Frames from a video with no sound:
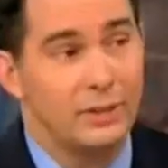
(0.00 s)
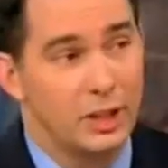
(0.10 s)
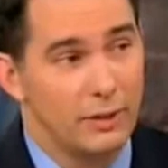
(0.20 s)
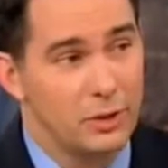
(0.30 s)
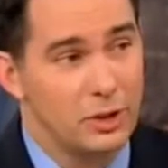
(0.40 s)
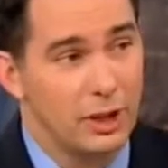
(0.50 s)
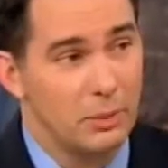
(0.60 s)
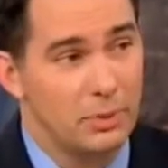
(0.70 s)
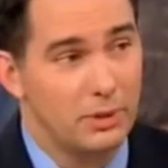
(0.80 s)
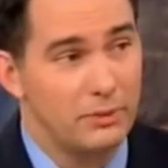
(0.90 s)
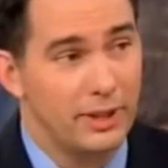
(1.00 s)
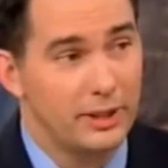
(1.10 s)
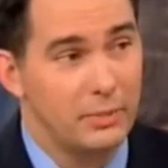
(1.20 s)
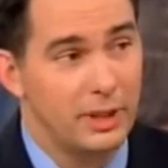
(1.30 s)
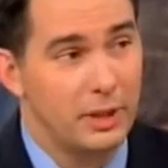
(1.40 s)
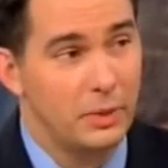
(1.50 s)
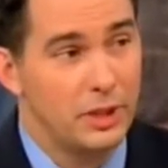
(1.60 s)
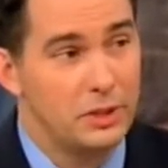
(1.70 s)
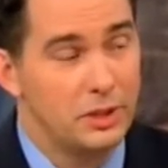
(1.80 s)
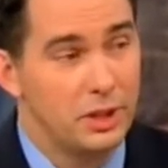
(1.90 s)
have a coverage gap. In fact, in many
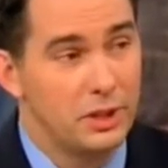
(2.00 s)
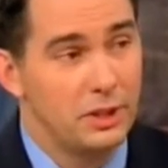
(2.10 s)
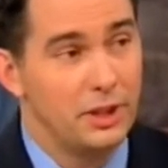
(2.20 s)
ways,